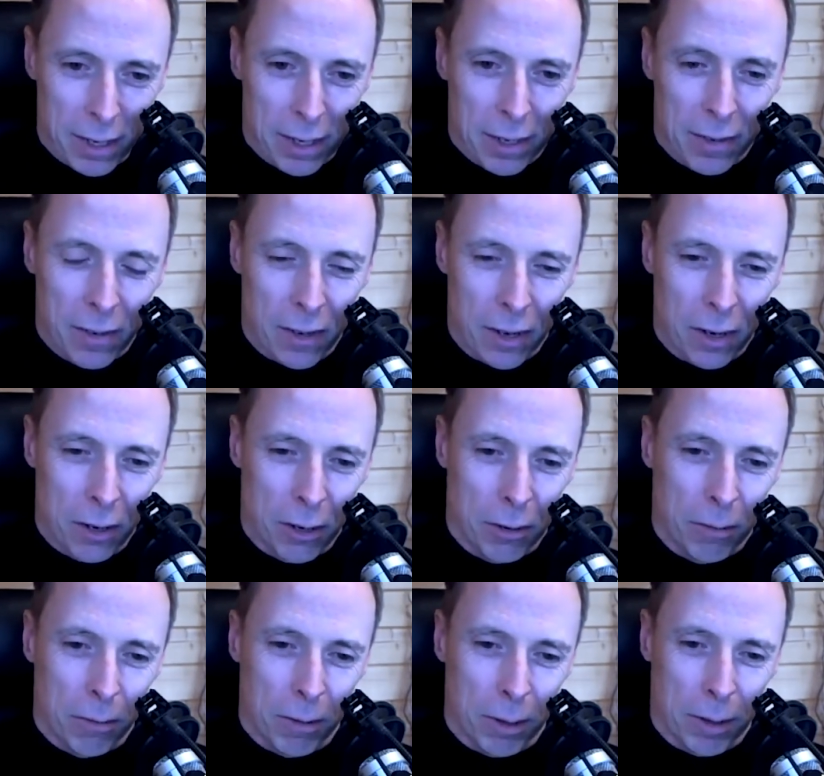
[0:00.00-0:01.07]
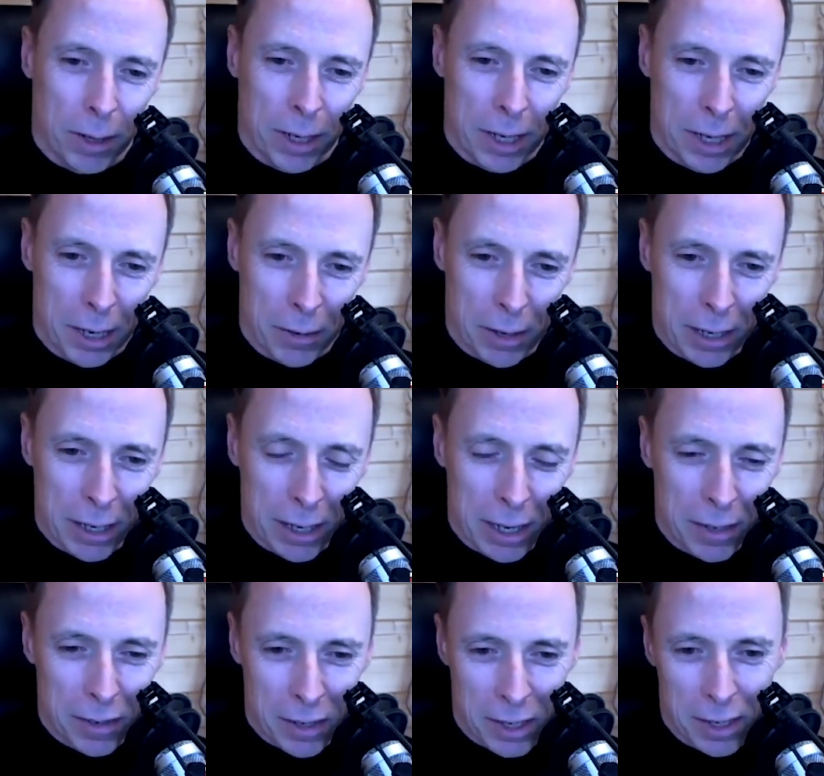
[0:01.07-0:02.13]
So they're
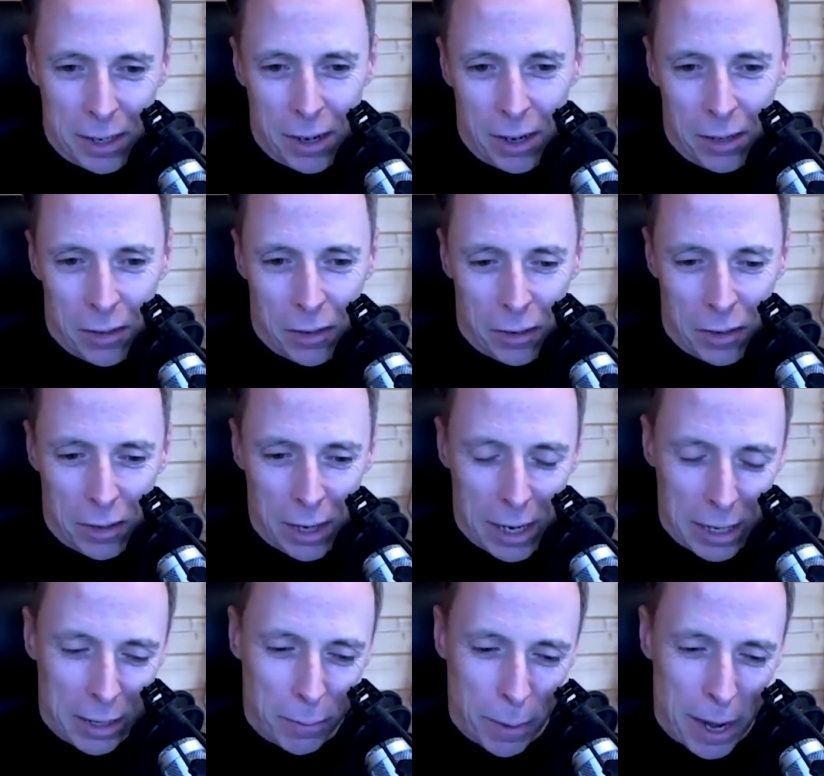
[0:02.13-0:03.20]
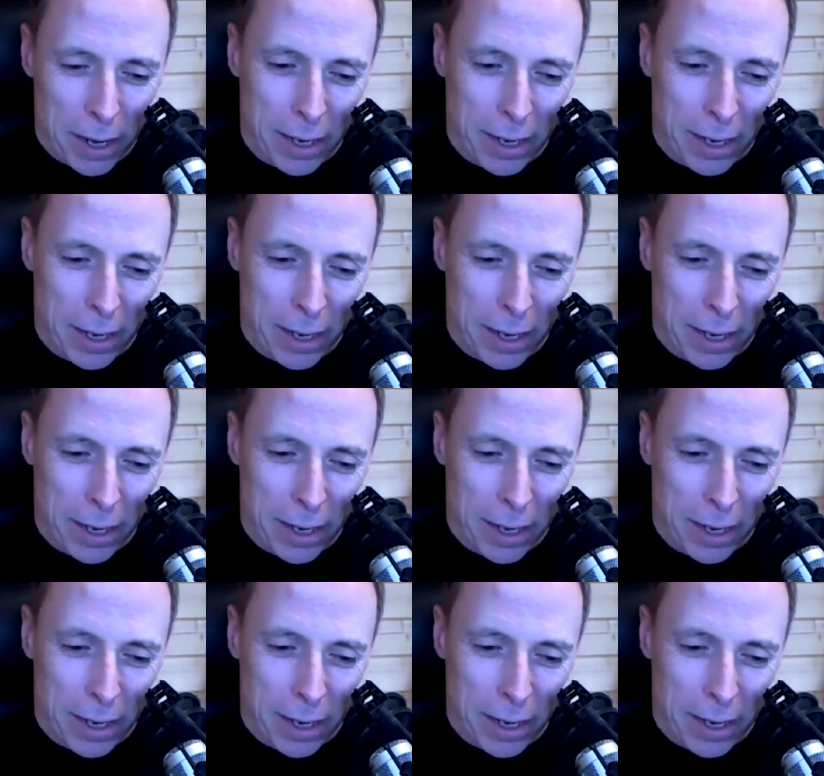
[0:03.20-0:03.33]
inserting all sorts of links back.